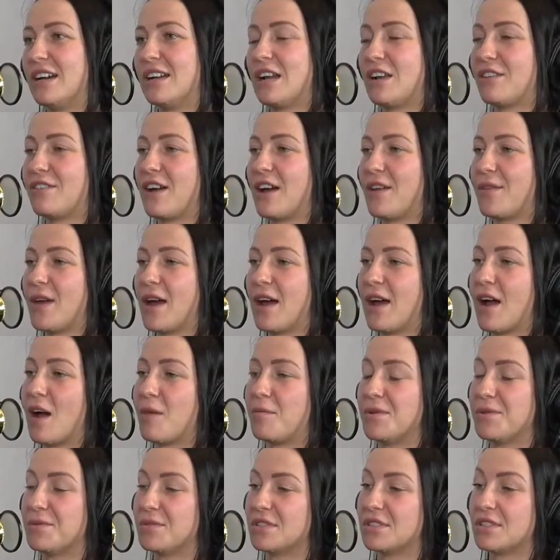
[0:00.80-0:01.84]
And I've had that
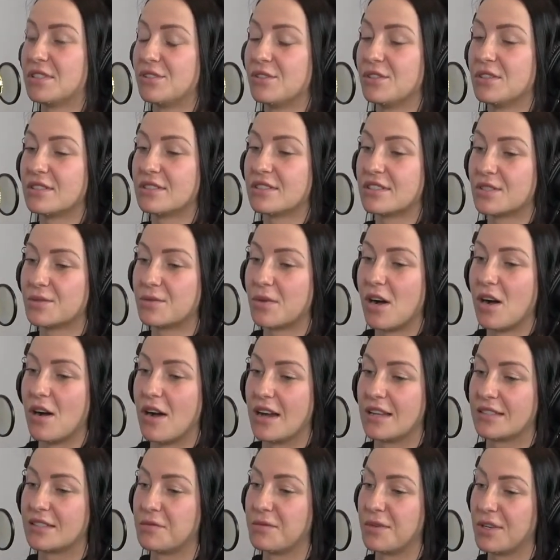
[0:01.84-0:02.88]
happen with students as well.
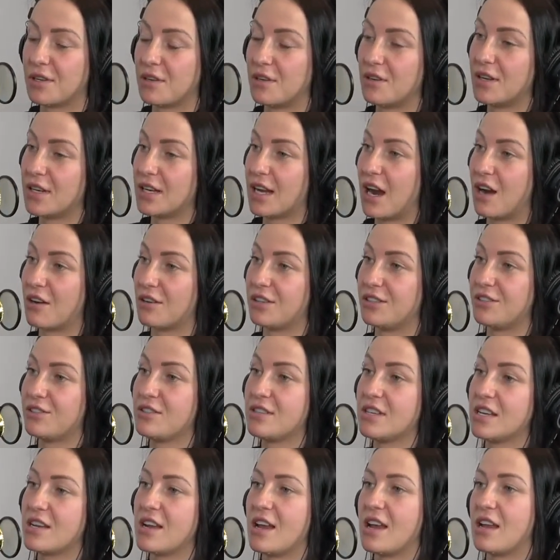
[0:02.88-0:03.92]
Ask them, like, oh, like, how are you
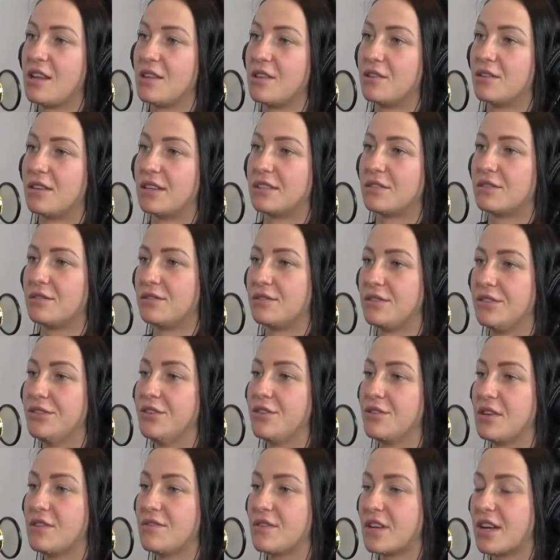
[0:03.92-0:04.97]
doing today? They're like, you
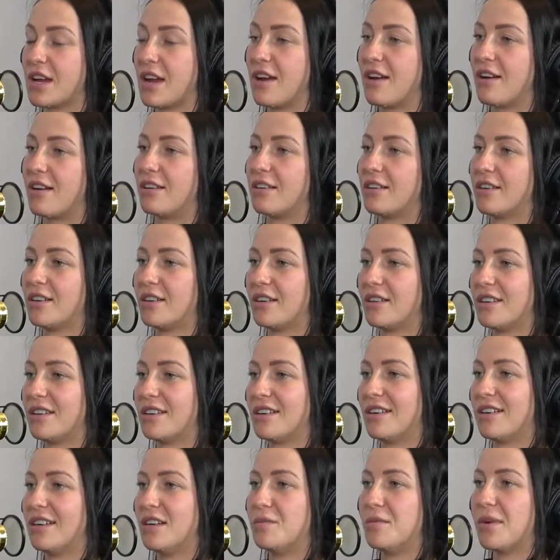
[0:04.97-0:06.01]
don't even care.
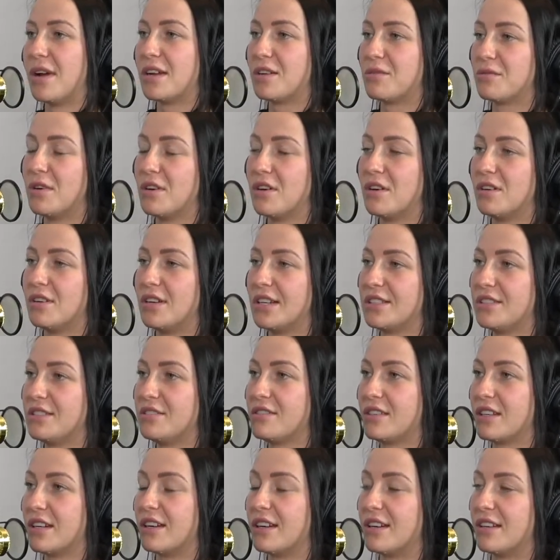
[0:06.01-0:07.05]
And I'm like, well, I
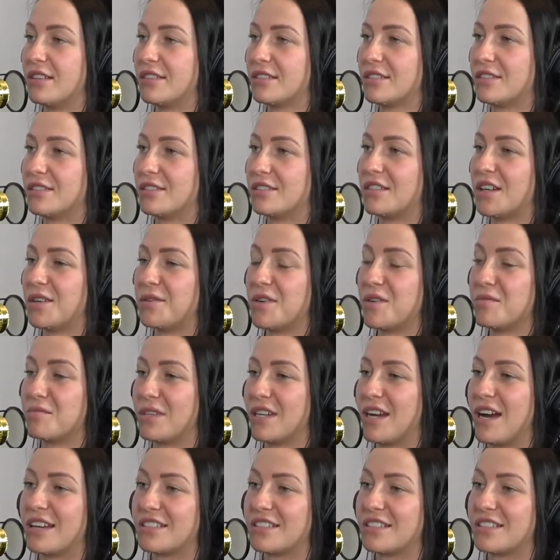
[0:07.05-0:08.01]
do care, or I wouldn't be